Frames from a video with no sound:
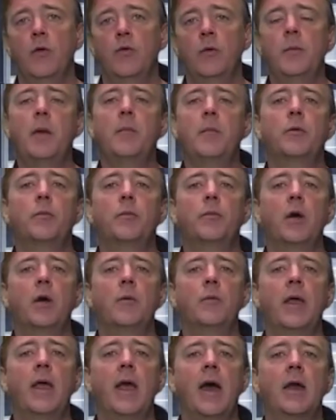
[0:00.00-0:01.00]
Remember the
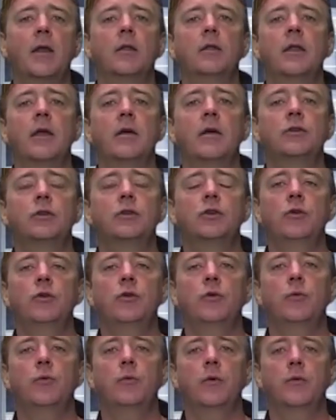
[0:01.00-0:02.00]
problem we had at Layer
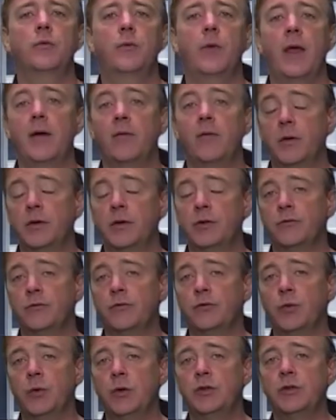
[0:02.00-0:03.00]
2 was we have a bunch
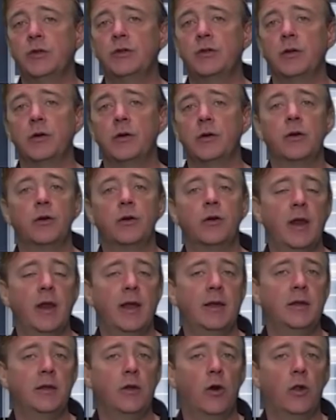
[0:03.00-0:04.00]
of switches that are
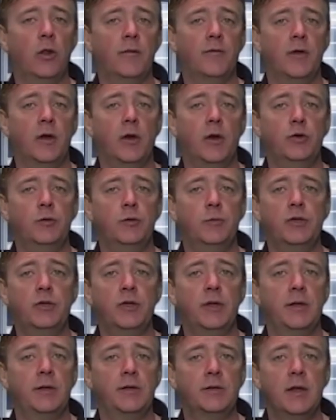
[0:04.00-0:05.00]
interconnecting all of the host
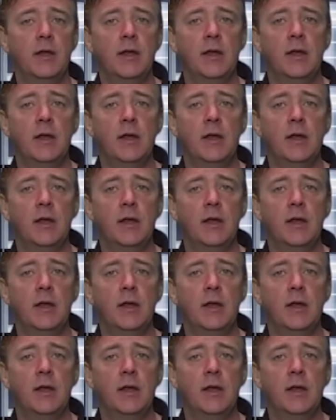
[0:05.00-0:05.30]
machines.